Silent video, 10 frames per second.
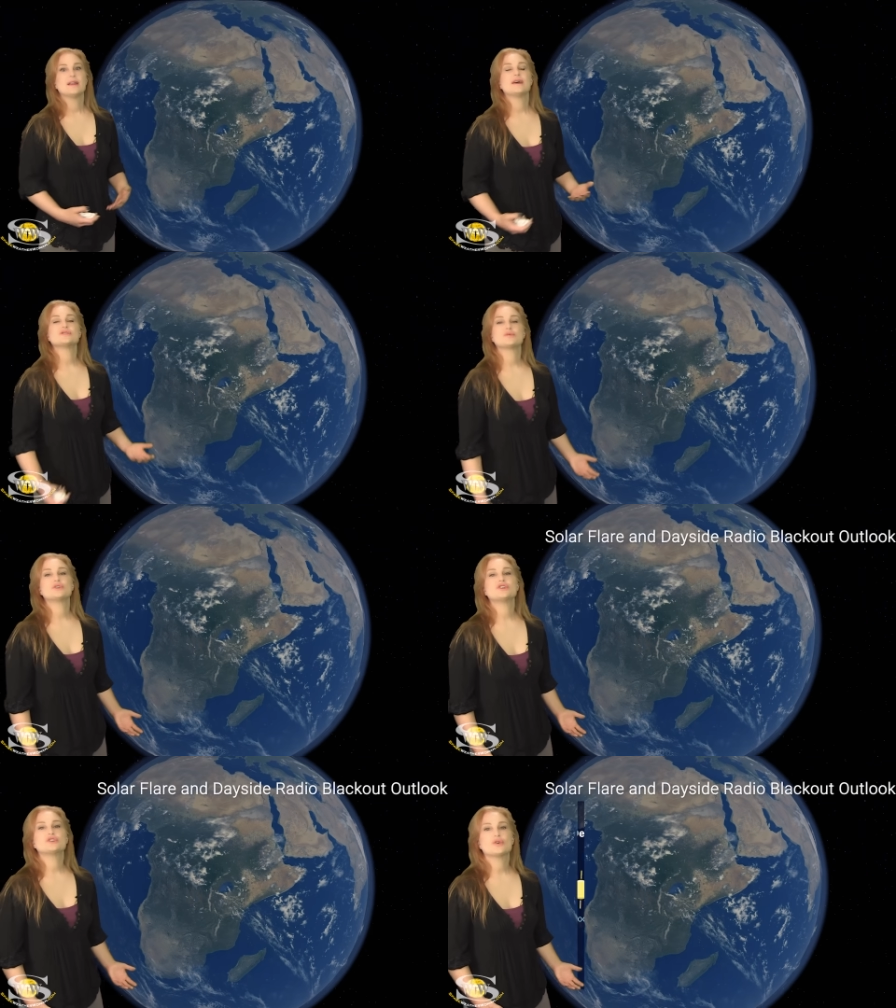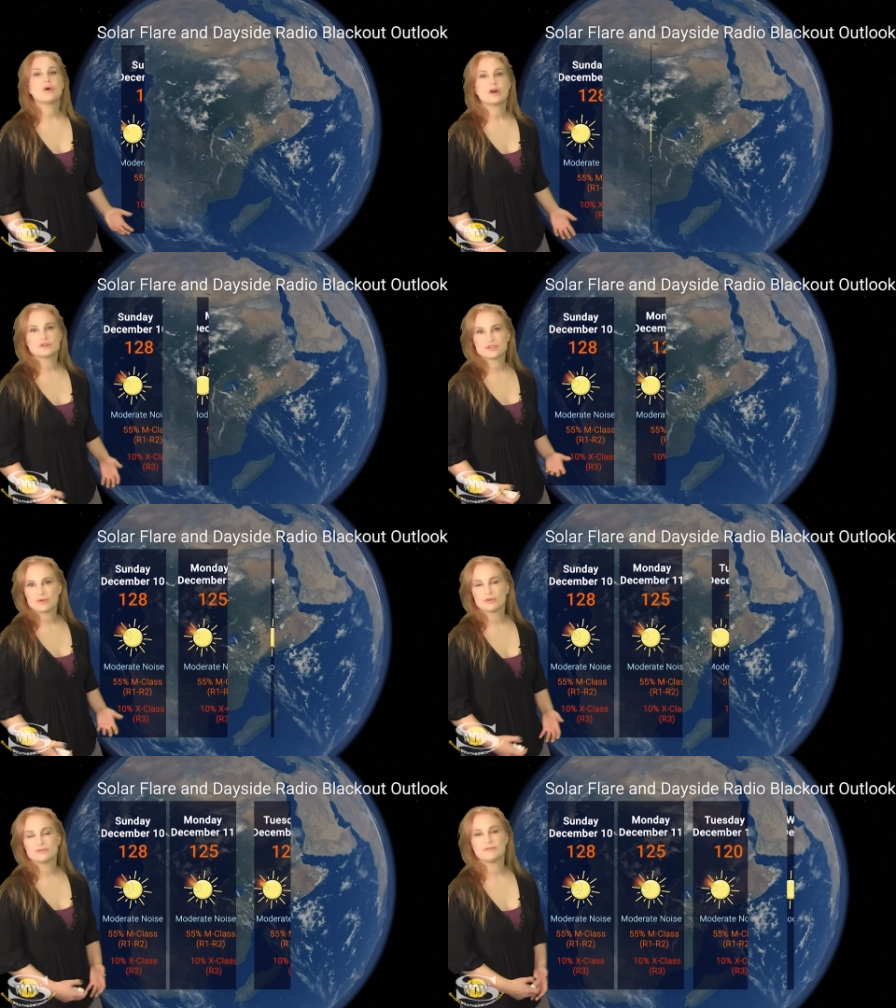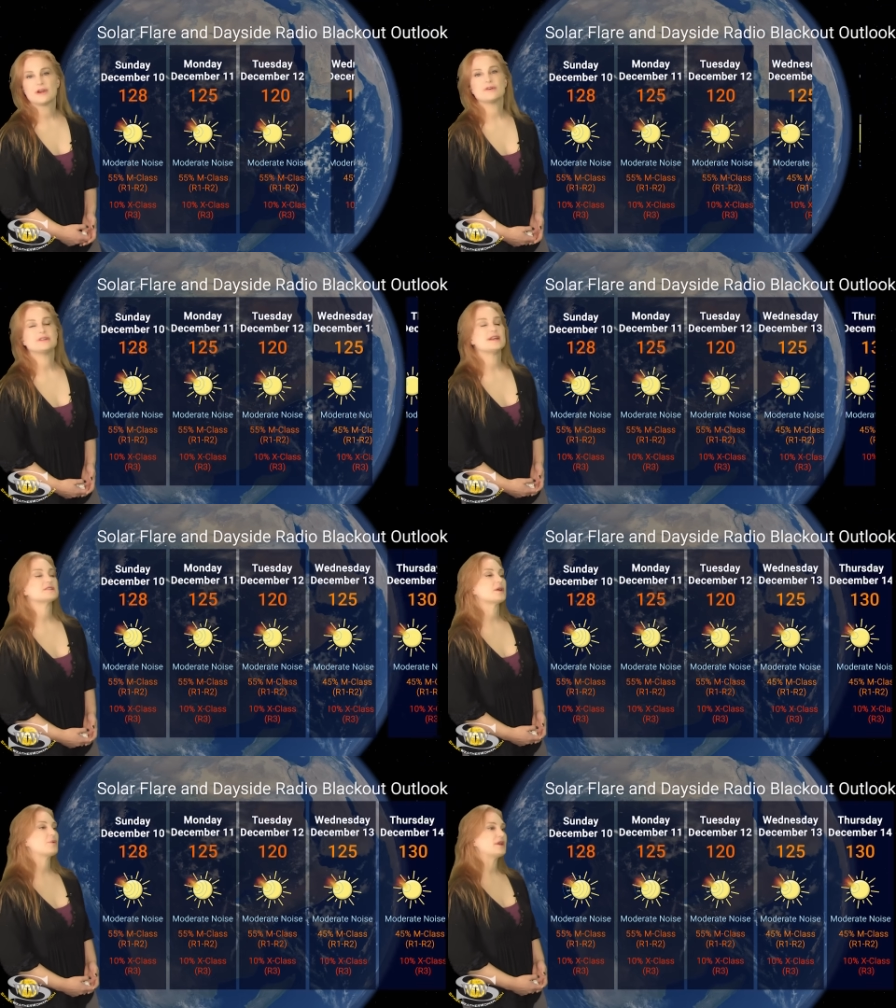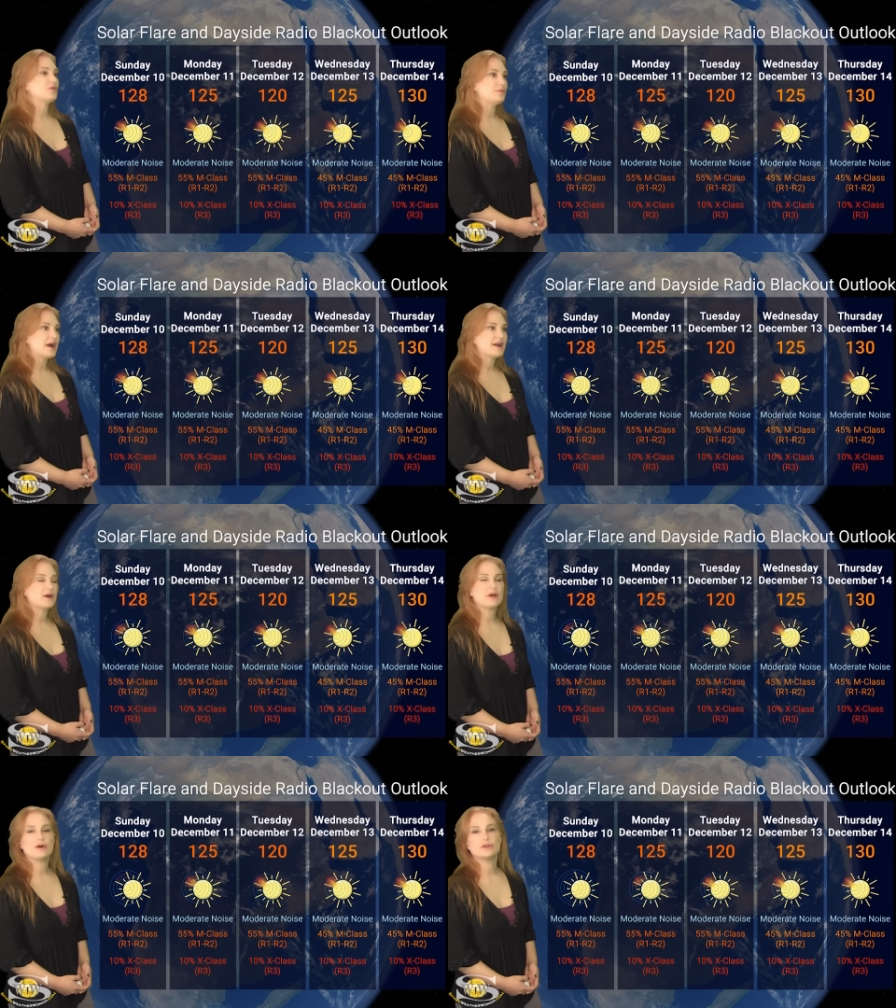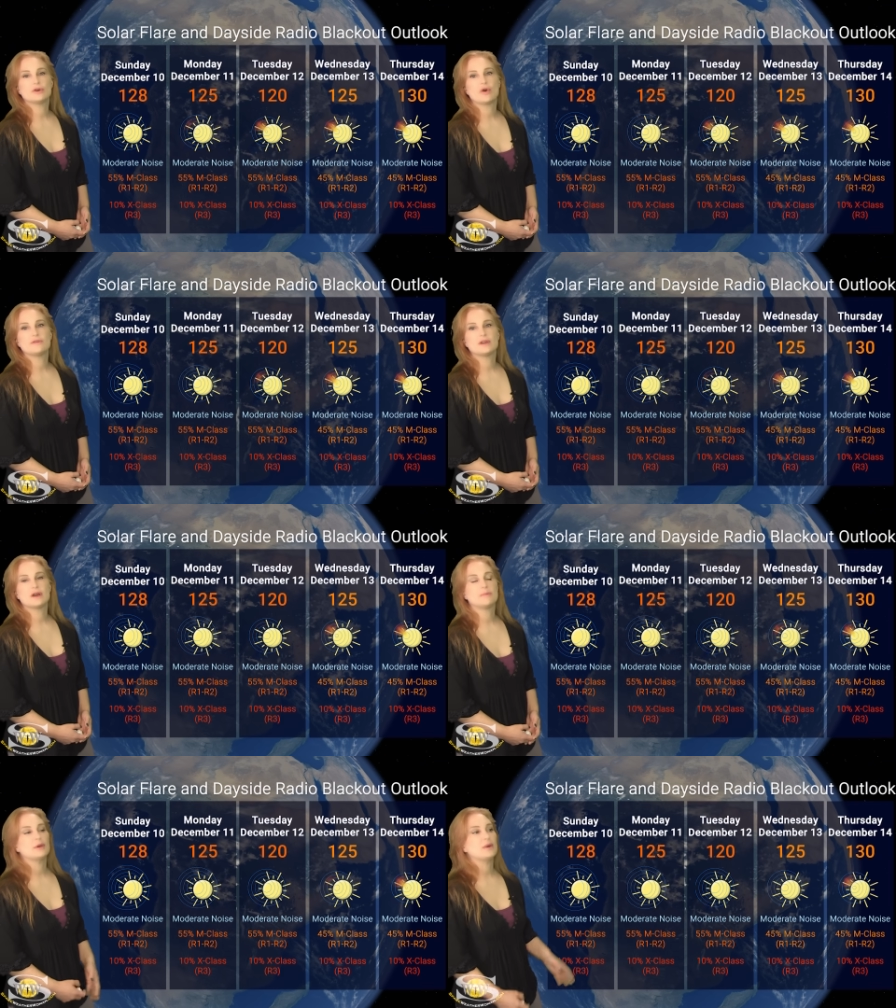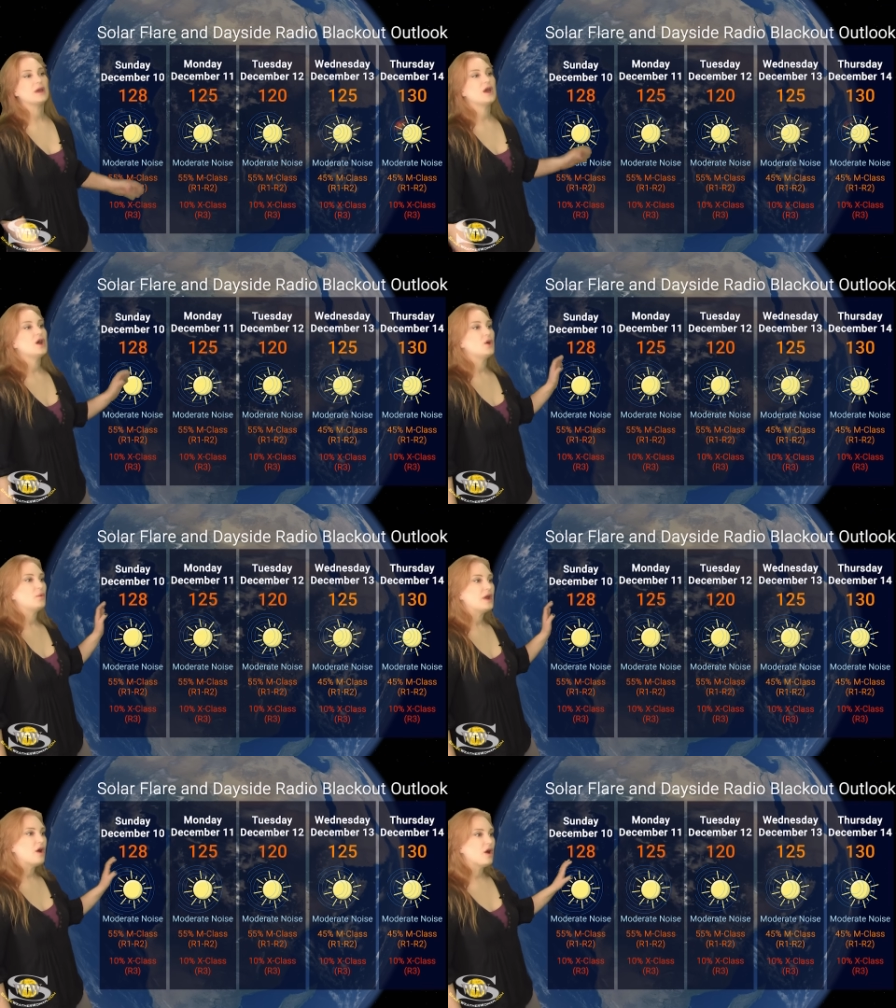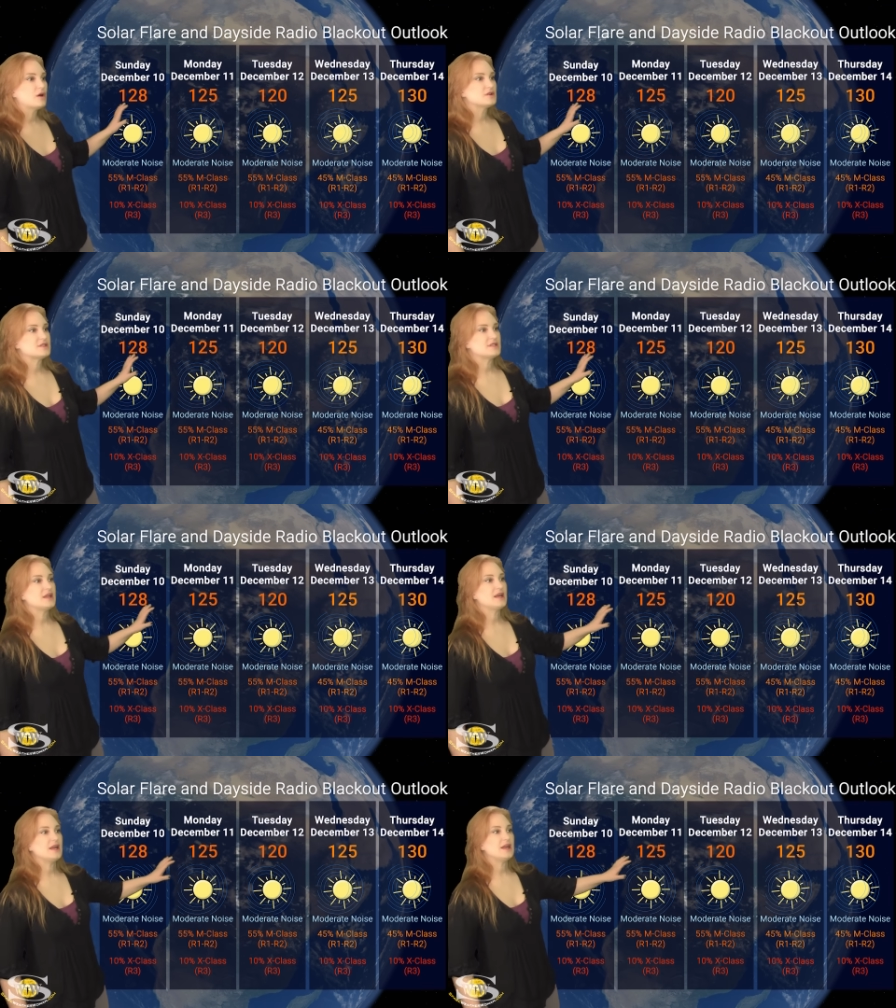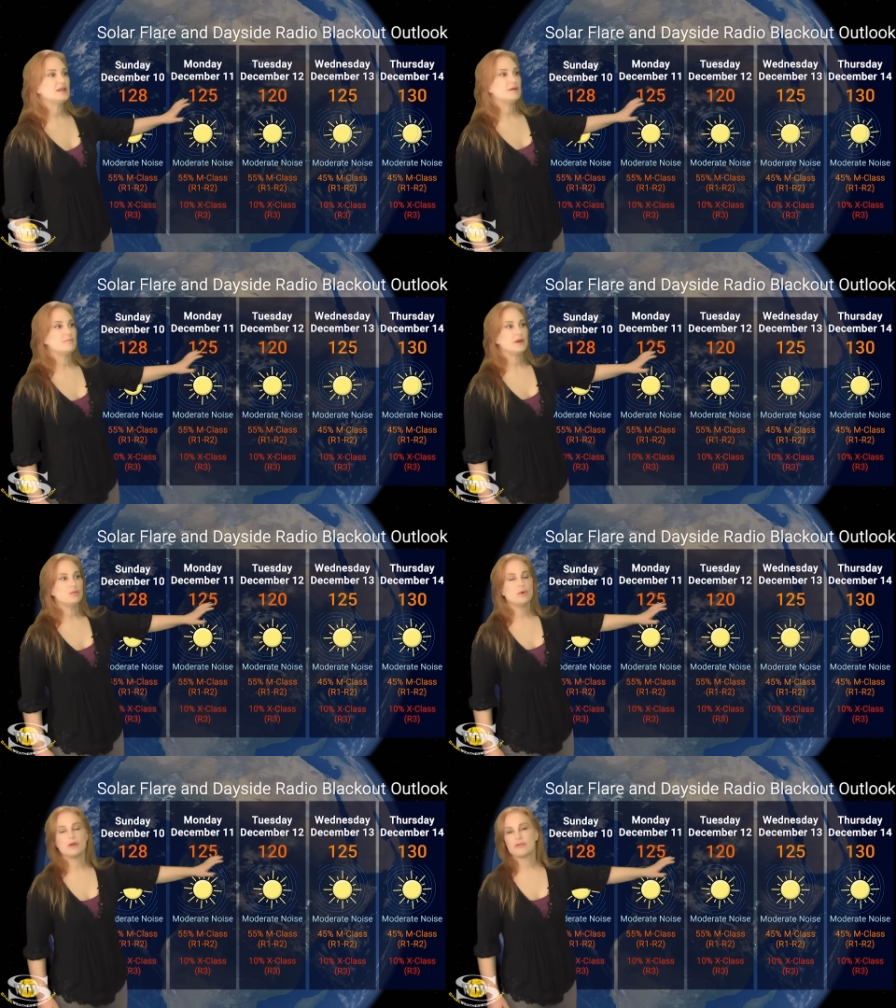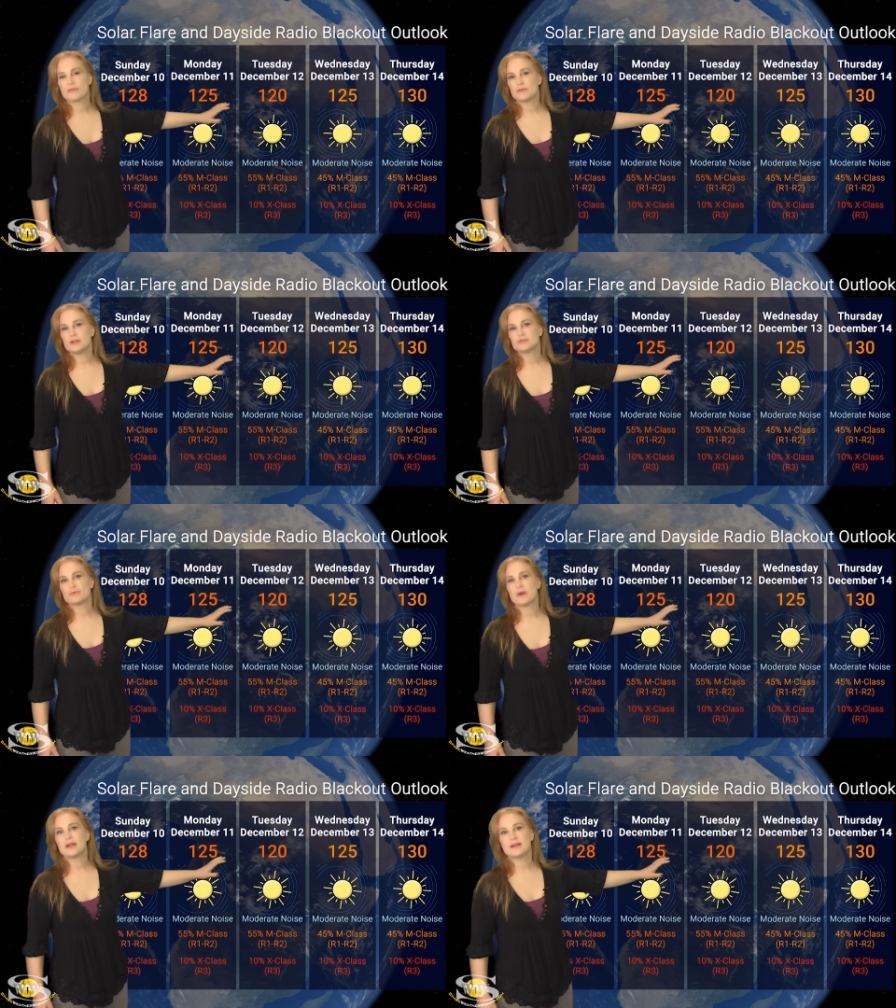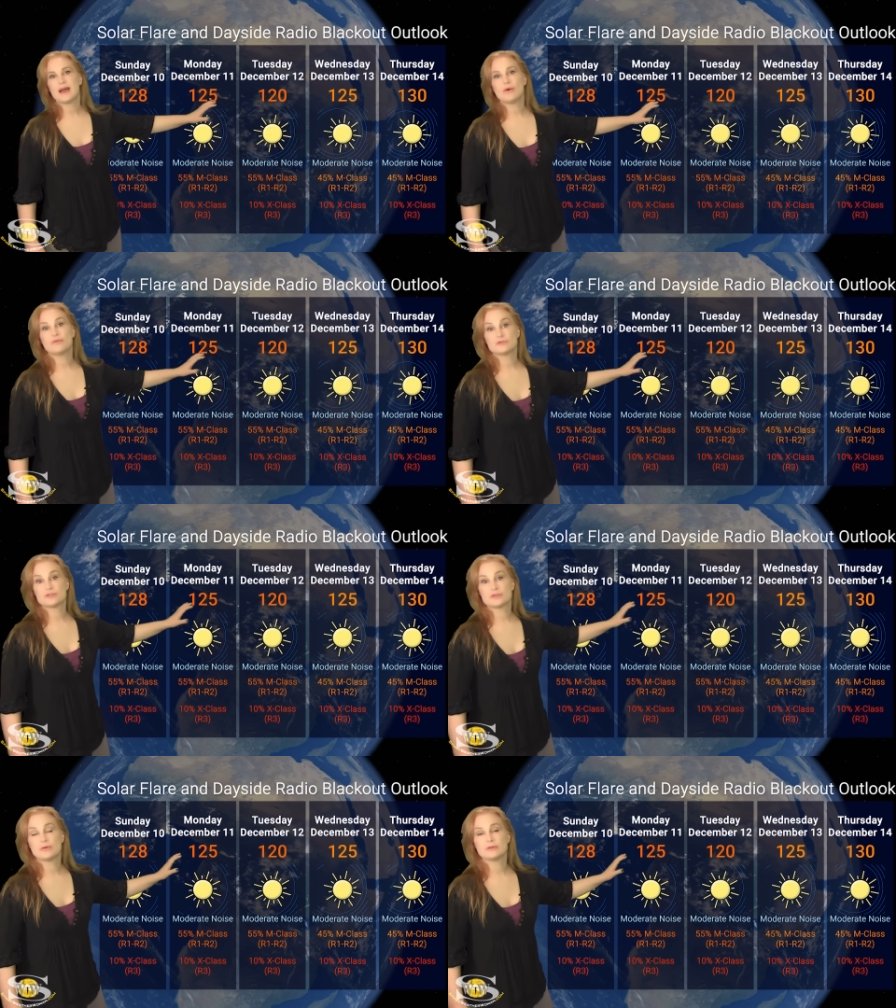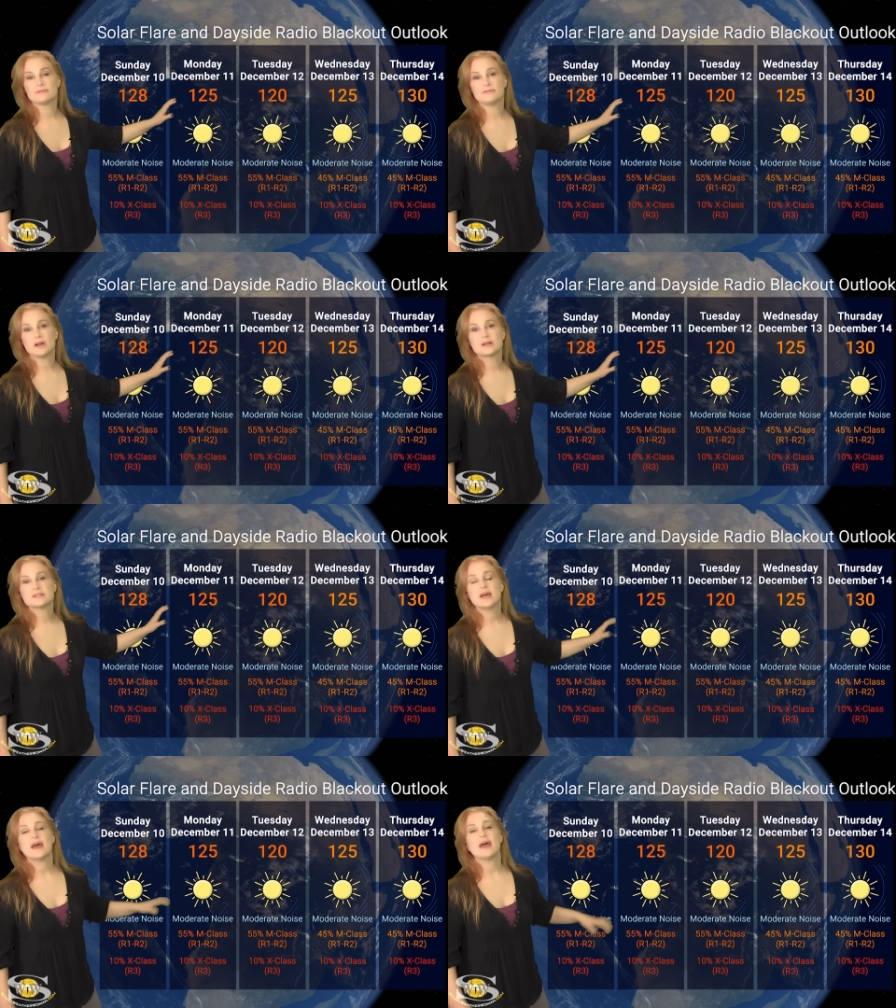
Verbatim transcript: Now switching to our solar flare and dayside radio blackout outlook over the coming week, we are sitting in the mid-130s right now for solar flux,